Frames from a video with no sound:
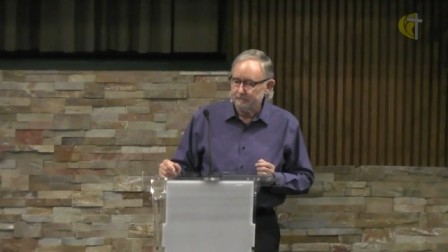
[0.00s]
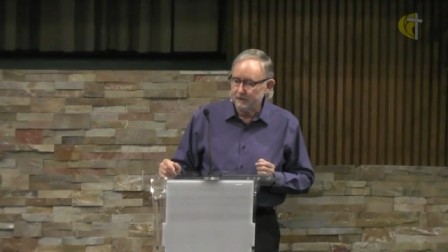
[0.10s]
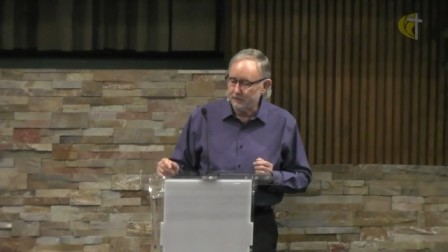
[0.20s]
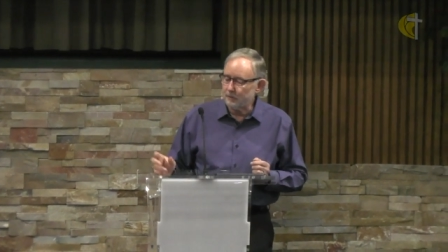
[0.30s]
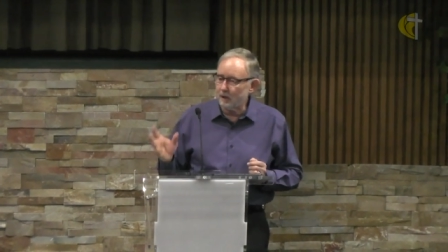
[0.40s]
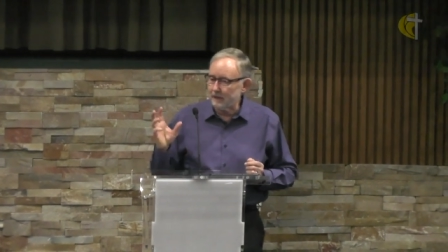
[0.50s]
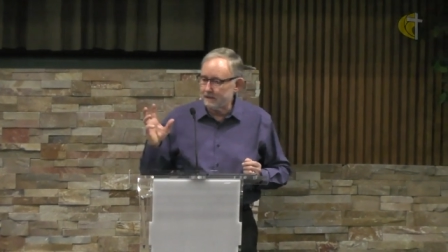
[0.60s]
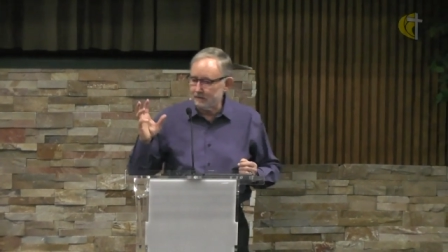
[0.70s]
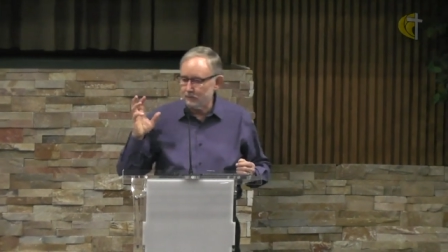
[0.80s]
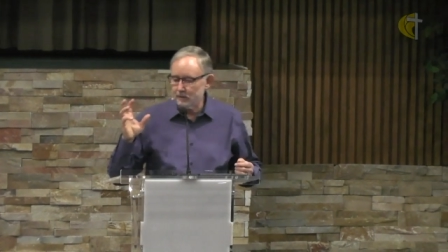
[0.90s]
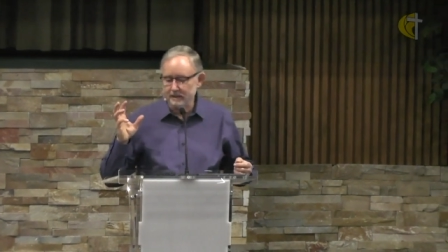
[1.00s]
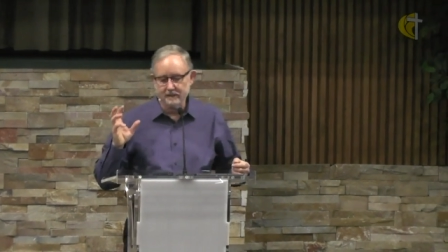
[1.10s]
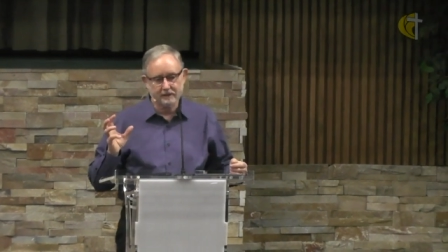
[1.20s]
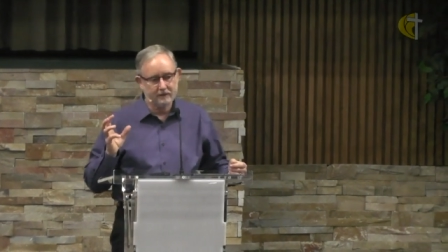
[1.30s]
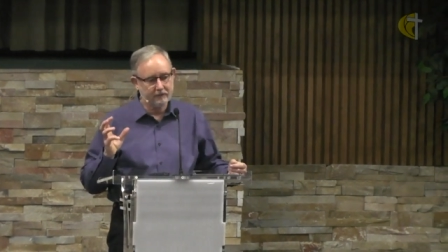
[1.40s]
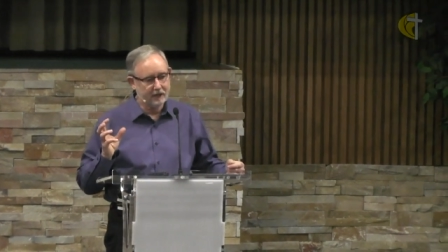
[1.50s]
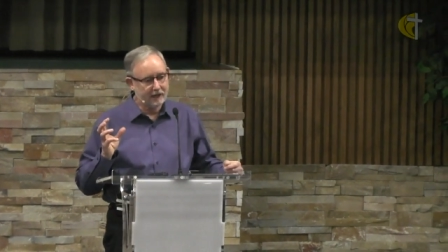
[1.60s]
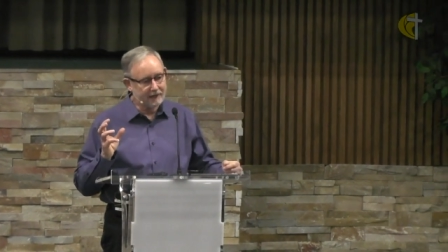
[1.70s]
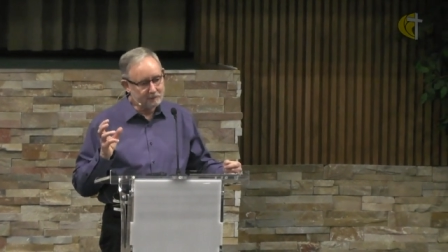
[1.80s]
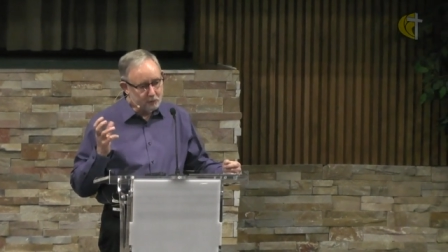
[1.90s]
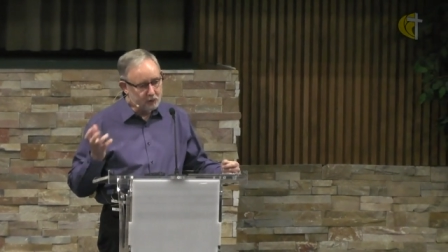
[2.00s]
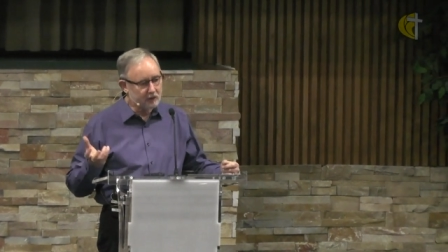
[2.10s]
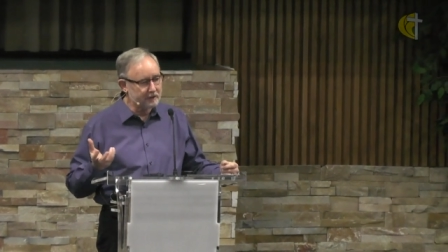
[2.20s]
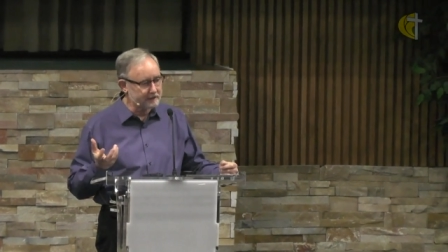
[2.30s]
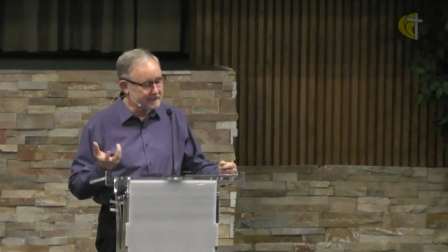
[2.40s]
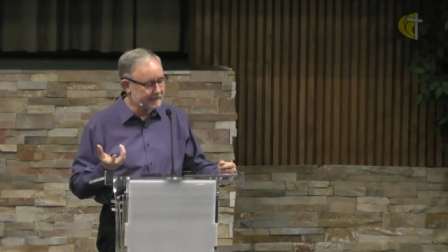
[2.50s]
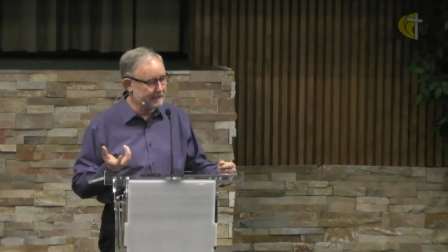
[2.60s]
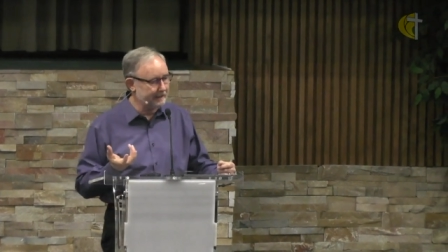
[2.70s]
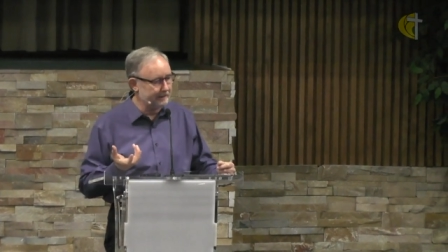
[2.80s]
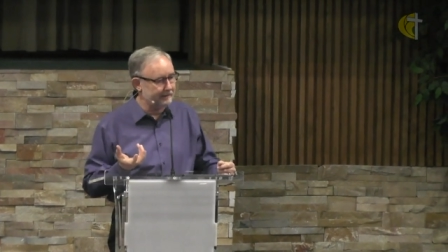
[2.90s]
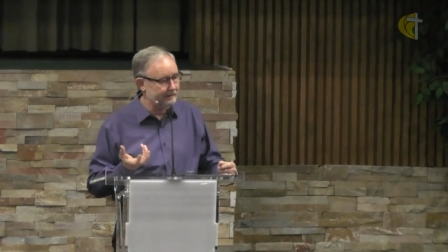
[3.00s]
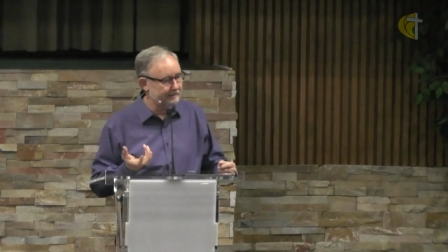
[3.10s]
The thought and reason of God put on skin.